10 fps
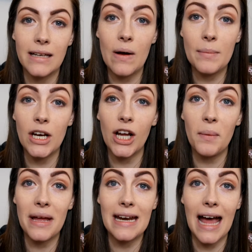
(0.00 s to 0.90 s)
Now I'm going to
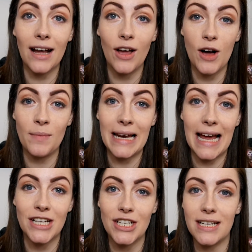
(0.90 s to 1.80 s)
go in and curl my
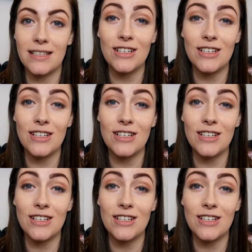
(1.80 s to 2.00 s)
lashes.